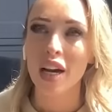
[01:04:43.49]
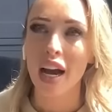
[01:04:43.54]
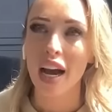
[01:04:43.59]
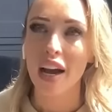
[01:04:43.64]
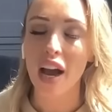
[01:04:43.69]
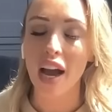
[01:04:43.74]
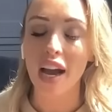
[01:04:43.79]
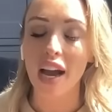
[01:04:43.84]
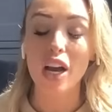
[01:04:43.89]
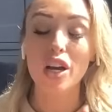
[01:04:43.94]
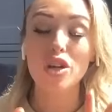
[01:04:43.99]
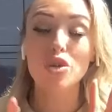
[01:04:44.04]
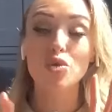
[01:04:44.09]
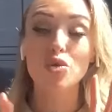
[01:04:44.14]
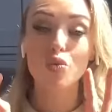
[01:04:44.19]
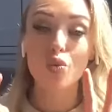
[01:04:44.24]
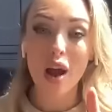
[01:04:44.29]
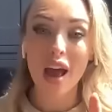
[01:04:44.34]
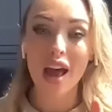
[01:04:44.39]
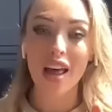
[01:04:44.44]
I, I, as
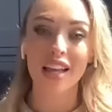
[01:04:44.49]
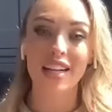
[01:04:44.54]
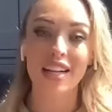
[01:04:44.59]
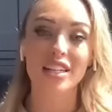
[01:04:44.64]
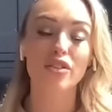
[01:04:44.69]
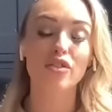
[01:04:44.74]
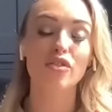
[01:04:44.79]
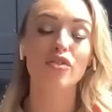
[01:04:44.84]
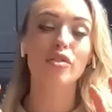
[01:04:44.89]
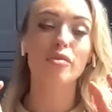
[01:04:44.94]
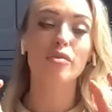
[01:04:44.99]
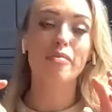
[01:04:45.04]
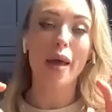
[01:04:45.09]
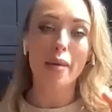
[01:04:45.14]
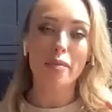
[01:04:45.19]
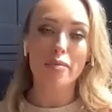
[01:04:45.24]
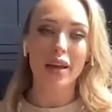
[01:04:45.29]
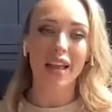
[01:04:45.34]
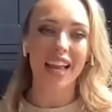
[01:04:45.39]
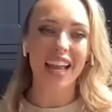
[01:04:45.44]
well, I didn't
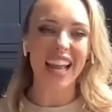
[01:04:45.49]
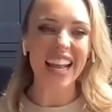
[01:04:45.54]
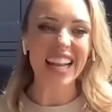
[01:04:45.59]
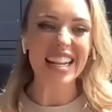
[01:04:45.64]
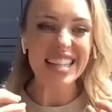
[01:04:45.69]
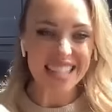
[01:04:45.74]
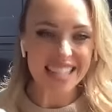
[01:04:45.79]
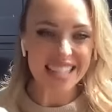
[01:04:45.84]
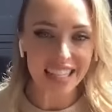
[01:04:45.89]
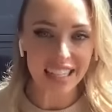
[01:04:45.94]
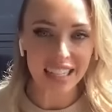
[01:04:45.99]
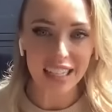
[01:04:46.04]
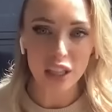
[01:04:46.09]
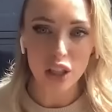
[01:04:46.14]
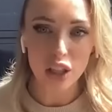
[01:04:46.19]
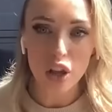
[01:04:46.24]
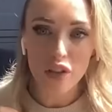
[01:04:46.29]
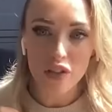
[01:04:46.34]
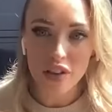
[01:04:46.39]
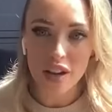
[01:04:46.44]
remember instantly
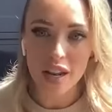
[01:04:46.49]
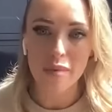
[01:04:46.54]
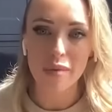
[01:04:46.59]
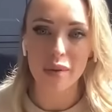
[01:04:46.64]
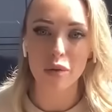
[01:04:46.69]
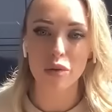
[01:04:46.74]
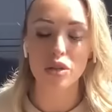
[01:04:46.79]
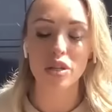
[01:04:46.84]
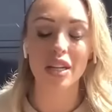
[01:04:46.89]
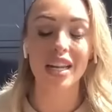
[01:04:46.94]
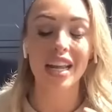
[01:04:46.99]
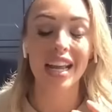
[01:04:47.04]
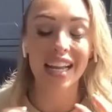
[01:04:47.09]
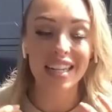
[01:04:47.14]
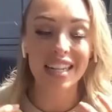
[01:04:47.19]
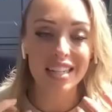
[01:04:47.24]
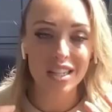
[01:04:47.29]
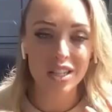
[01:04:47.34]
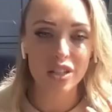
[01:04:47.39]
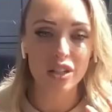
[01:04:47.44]
loving him. It was an
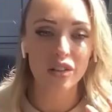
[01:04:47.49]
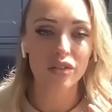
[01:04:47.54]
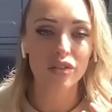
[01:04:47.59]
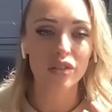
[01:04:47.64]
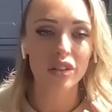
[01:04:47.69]
instant